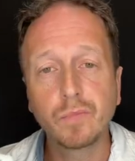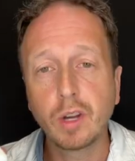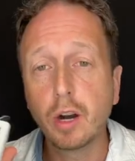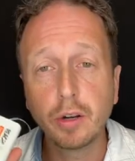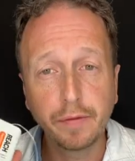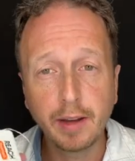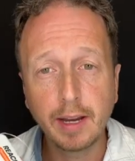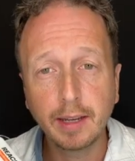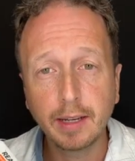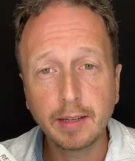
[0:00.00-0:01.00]
hard to find,
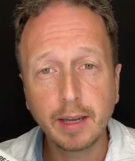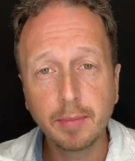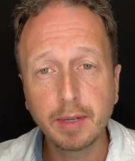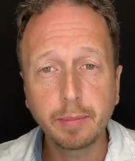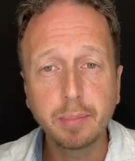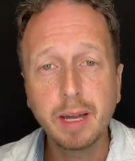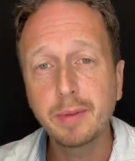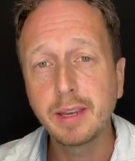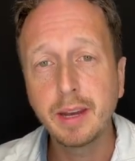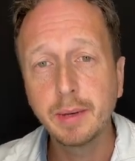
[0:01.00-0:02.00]
like I said, because like probably
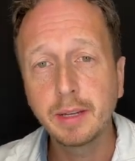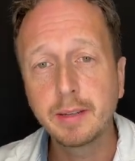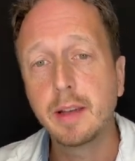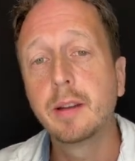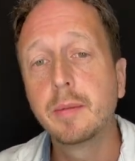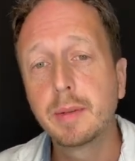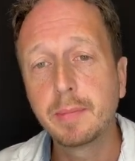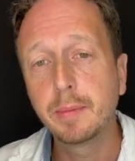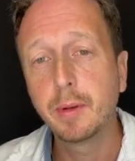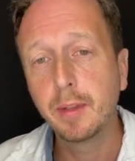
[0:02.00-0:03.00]
not a big seller because
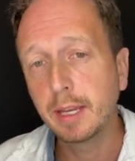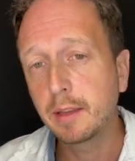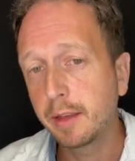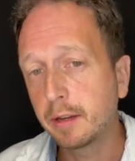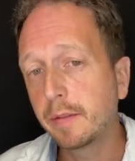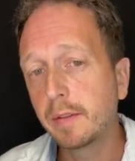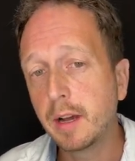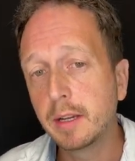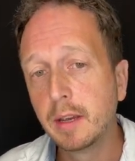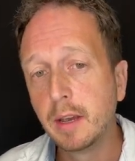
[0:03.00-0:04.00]
people don't like the thicker
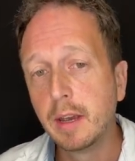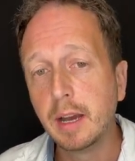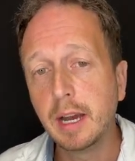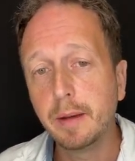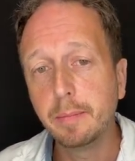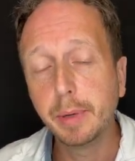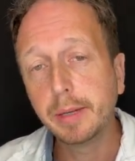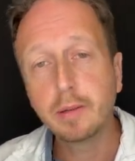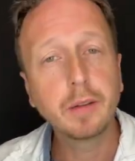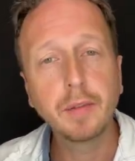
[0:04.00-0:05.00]
floss, um,
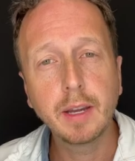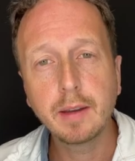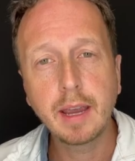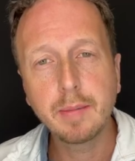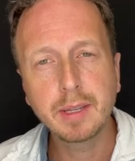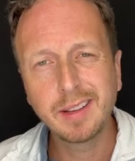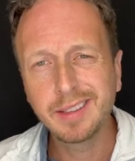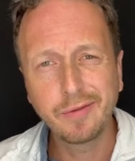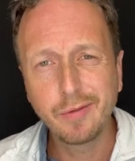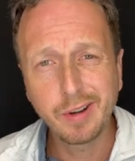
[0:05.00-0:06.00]
but you can find it on Amazon. It's
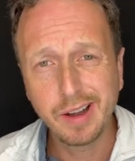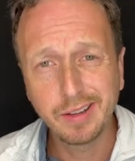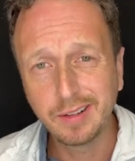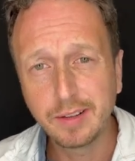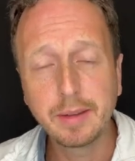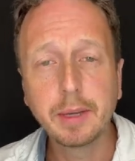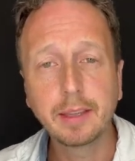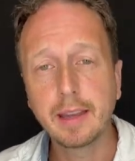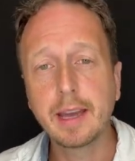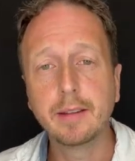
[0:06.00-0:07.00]
like $4 something like
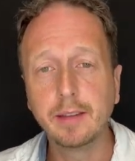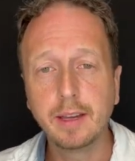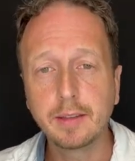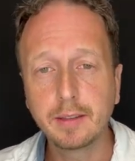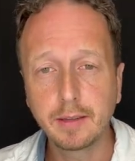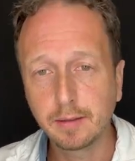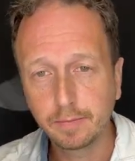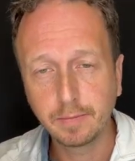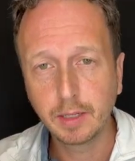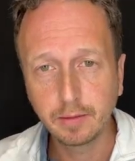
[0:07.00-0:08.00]
that. It'll last you,
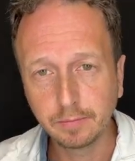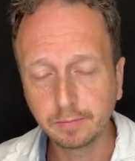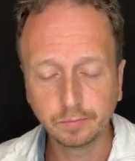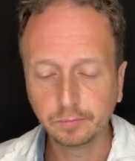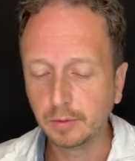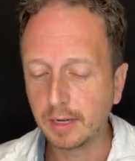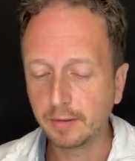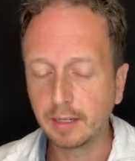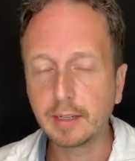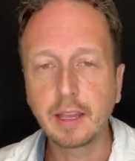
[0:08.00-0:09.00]
you know,
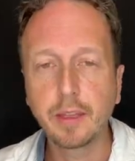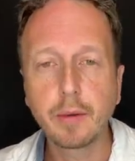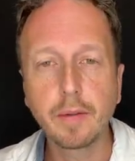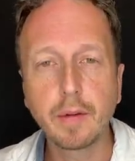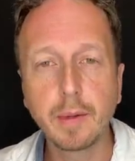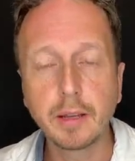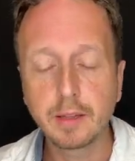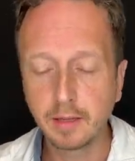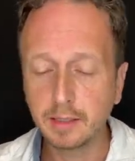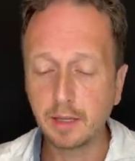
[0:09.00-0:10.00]
whatever, like I said, three or four months.
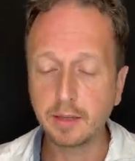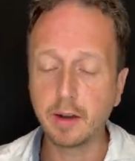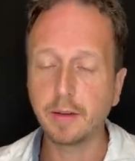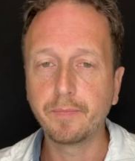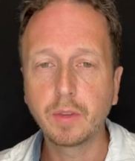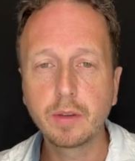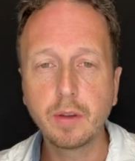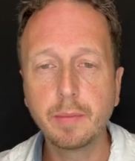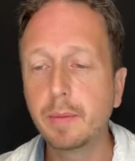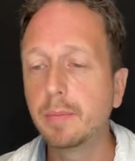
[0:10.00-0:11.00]
So let's get started. So
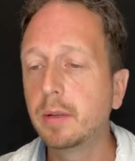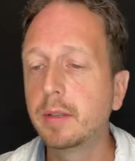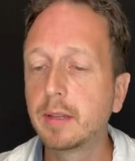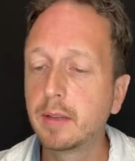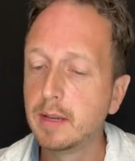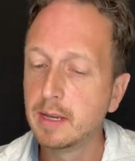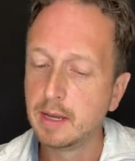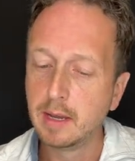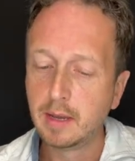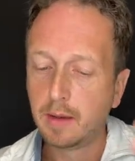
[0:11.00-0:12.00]
I'm gonna pull this
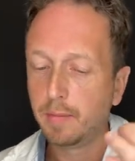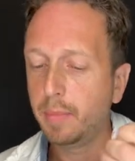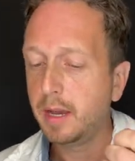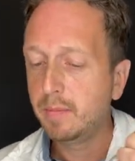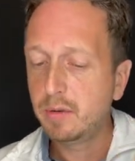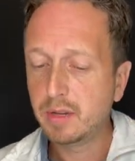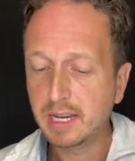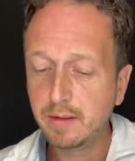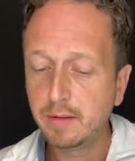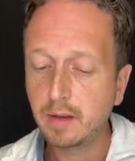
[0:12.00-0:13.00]
bad boy
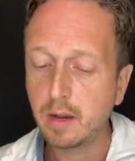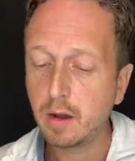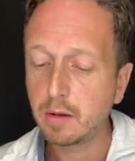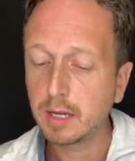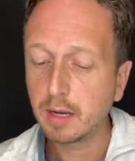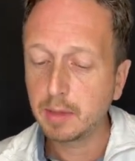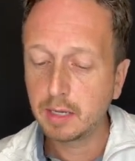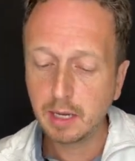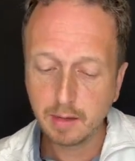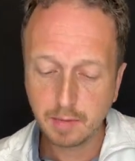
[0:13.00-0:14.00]
out. Oh, you gotta be
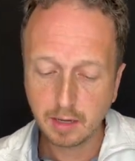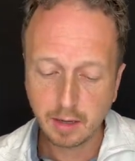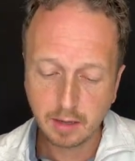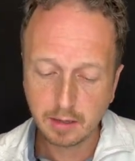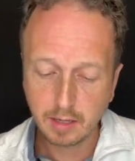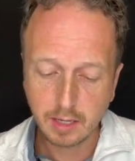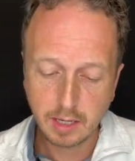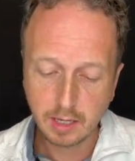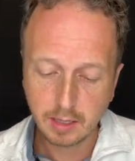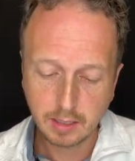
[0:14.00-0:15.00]
kidding me. Did
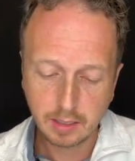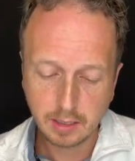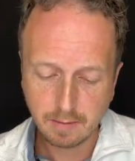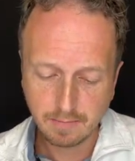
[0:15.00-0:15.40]
I? Let's see.